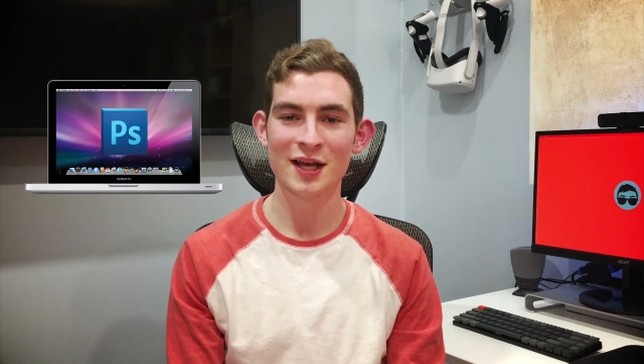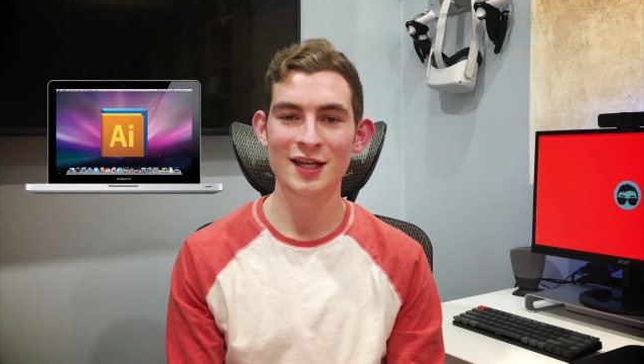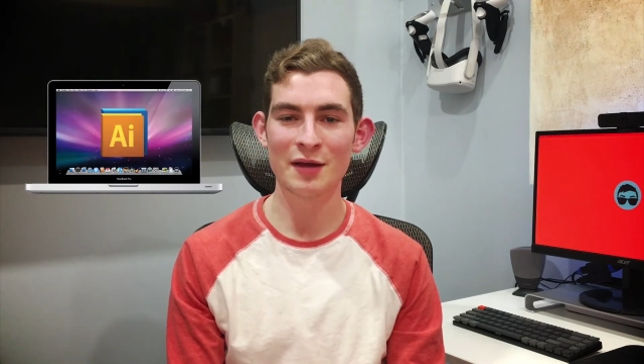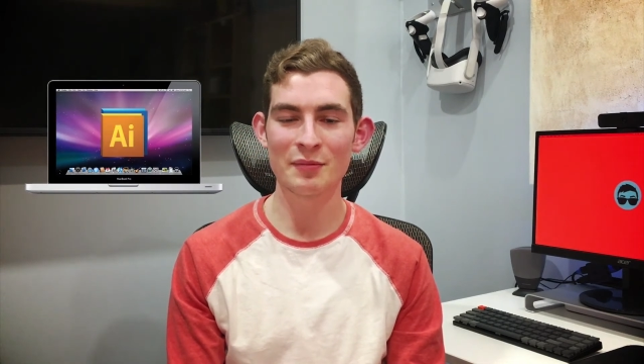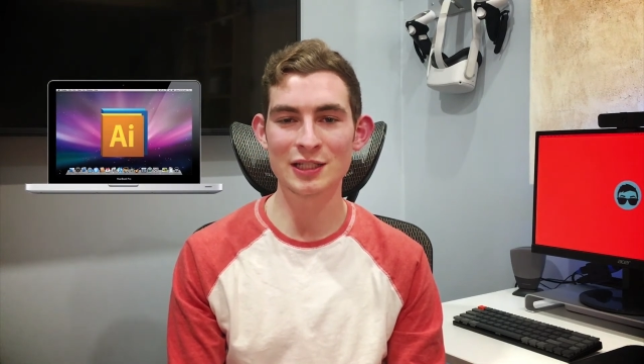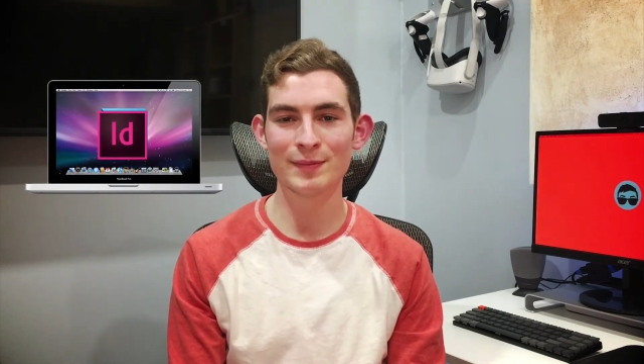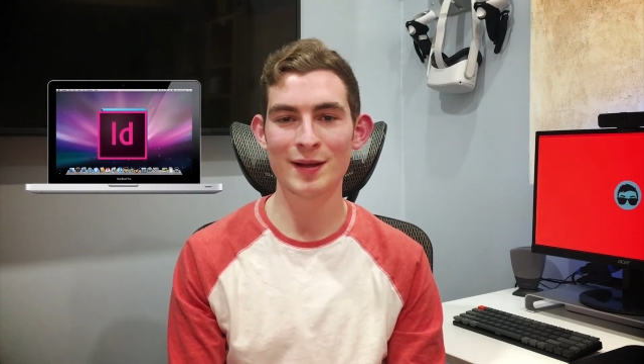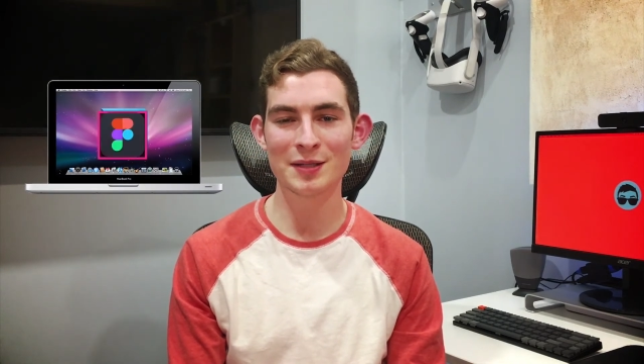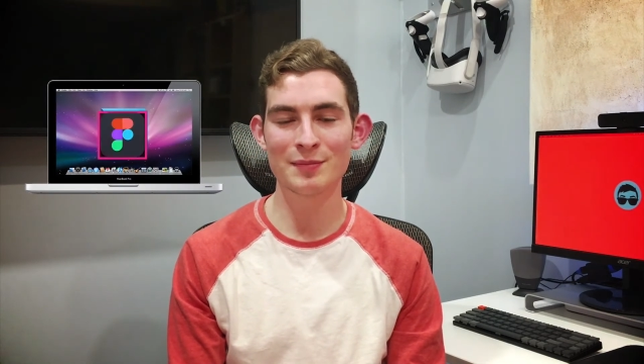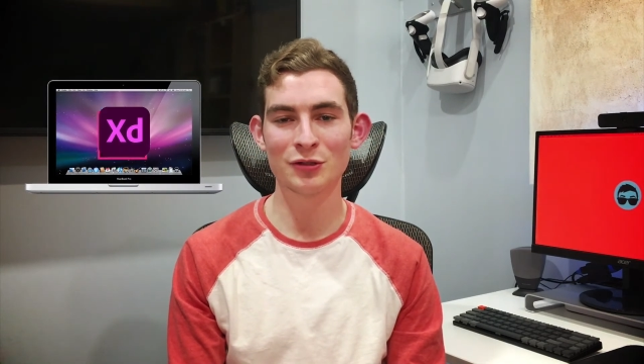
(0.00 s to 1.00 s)
and I've been
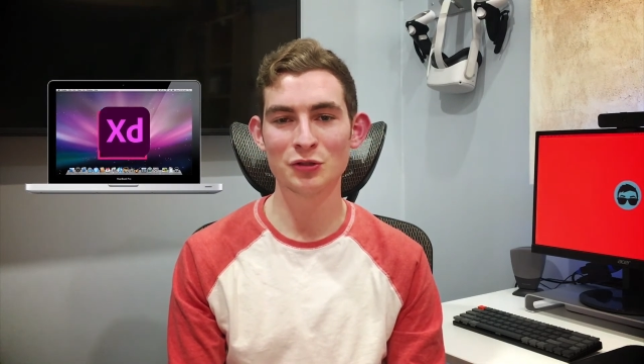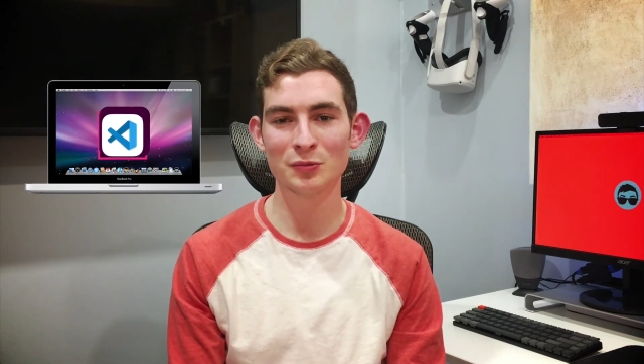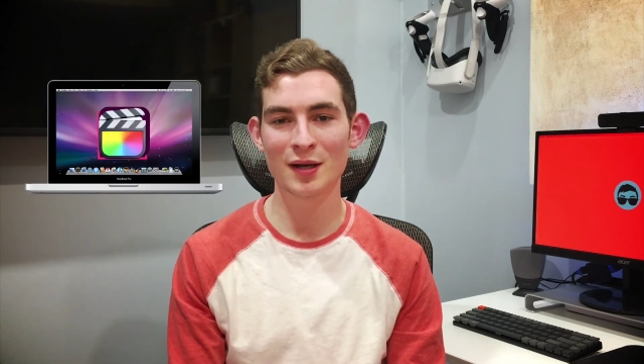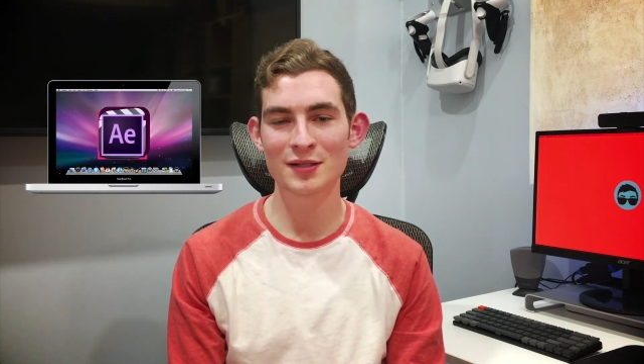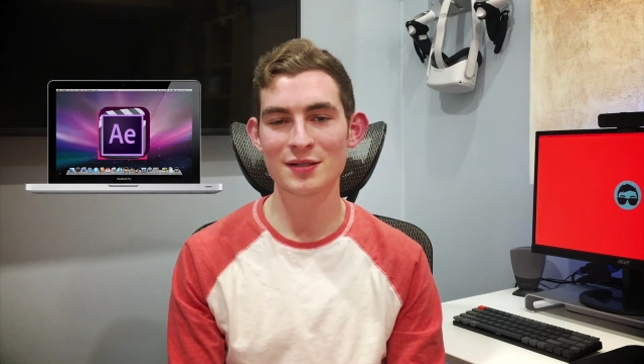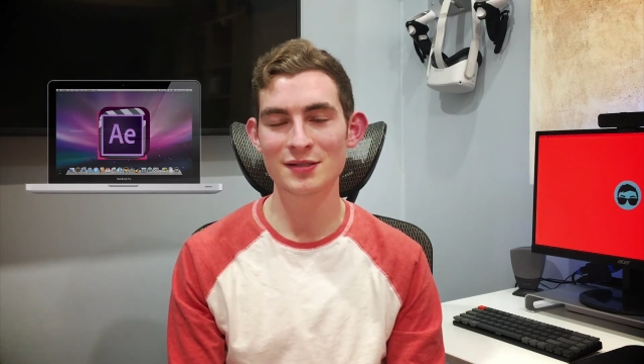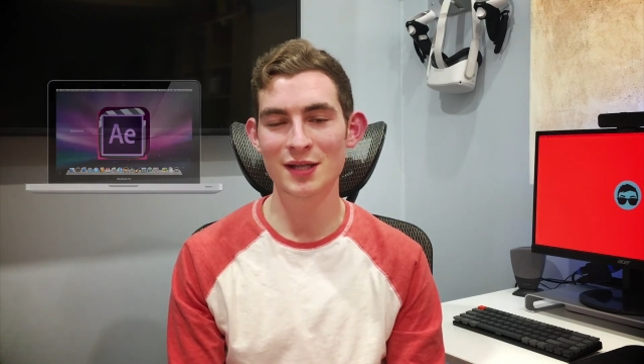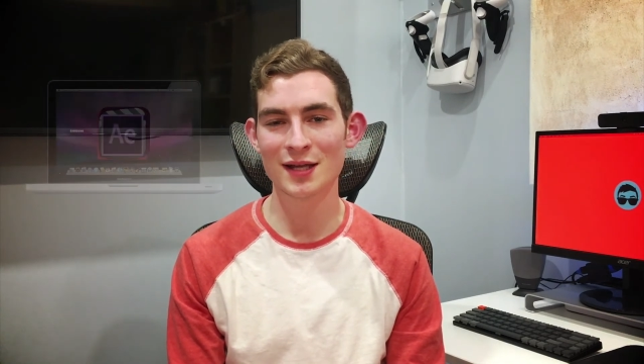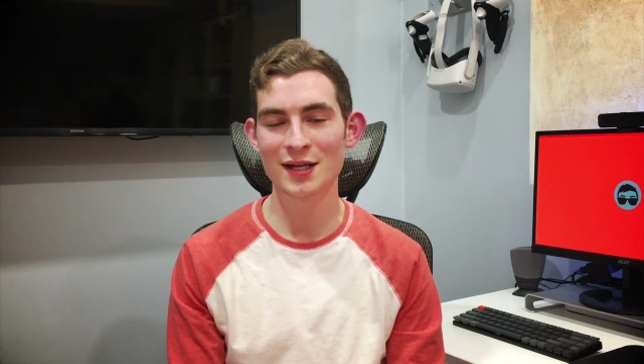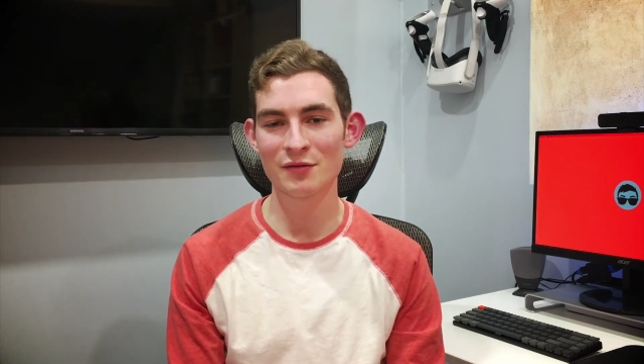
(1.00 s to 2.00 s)
expanding my toolbox and
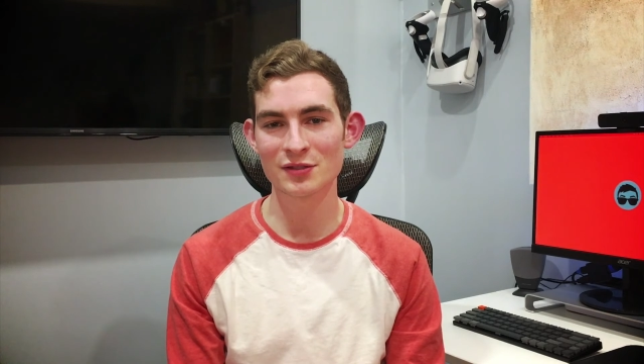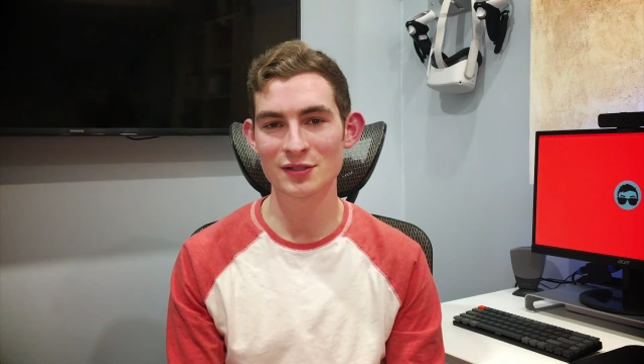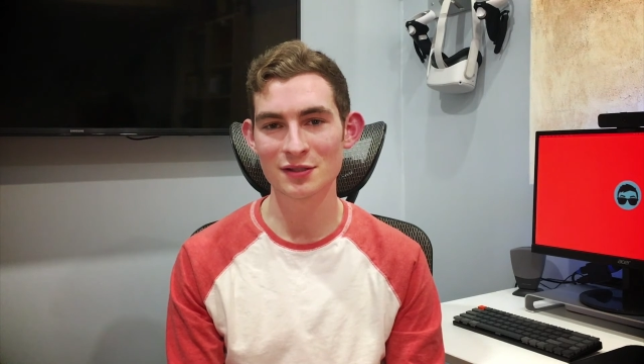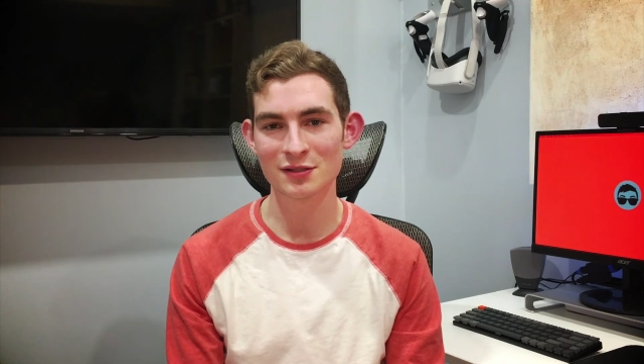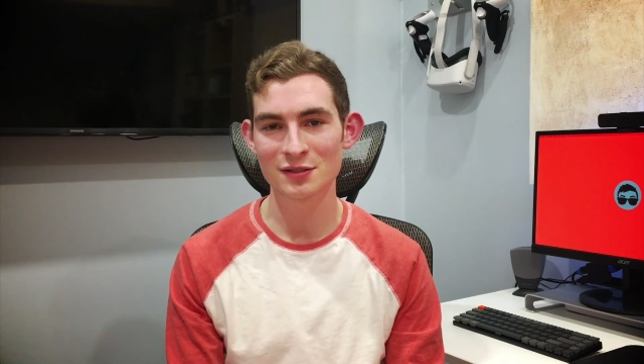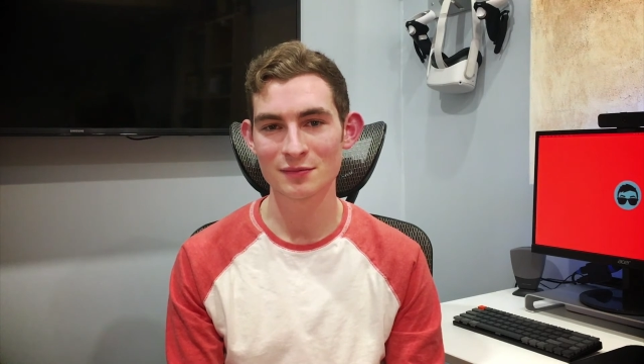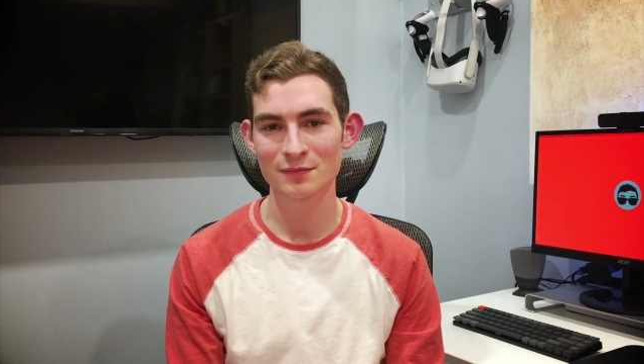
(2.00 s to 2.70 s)
design ever since.